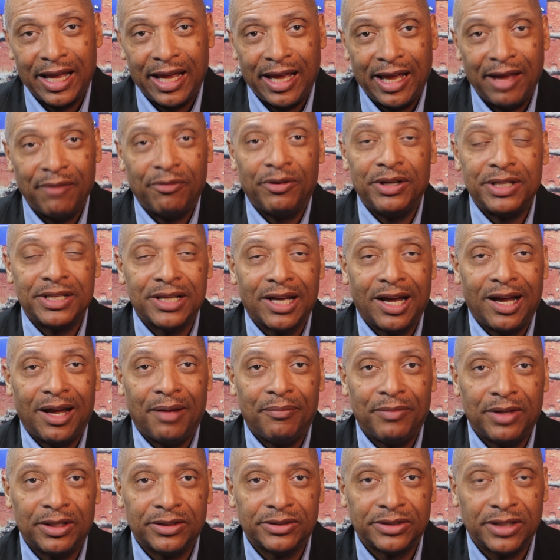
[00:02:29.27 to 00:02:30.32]
every
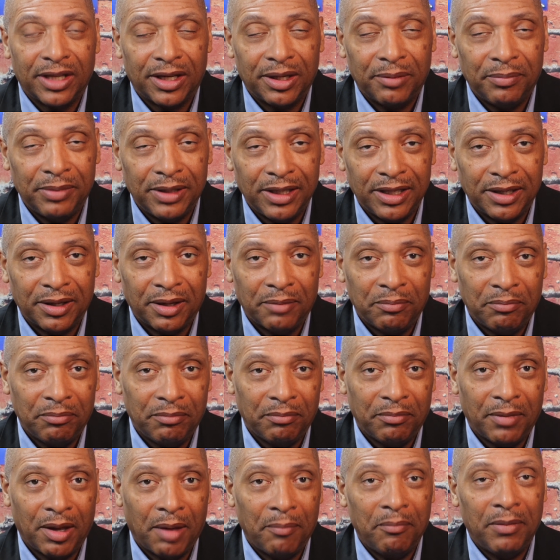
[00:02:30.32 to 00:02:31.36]
time there's going to be
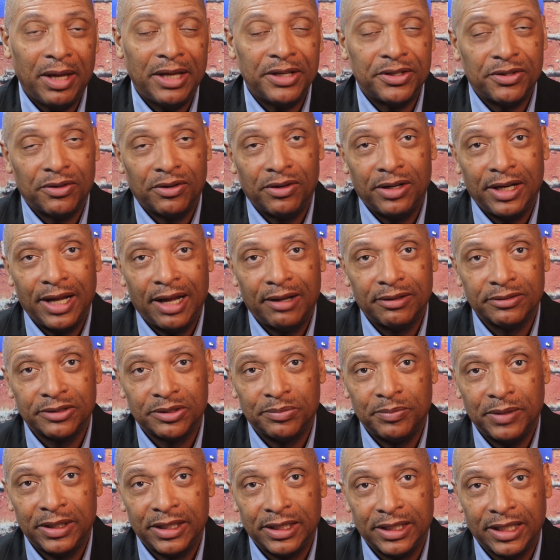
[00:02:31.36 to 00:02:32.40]
a major
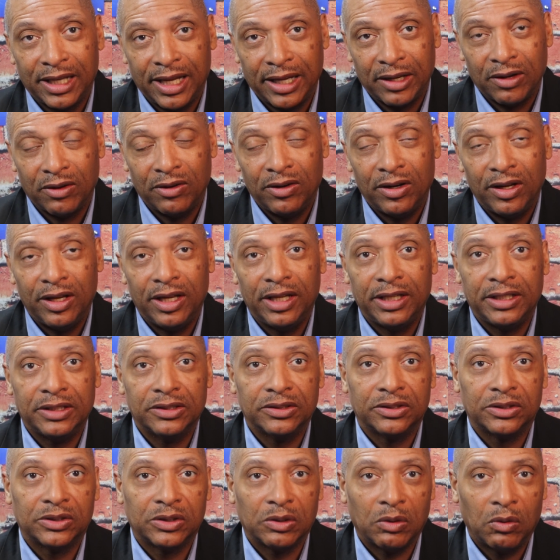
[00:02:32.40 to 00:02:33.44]
announcement like
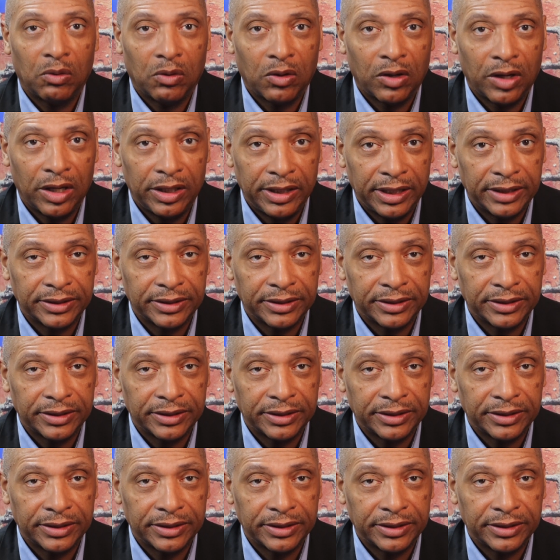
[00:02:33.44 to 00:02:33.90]
earnings, or in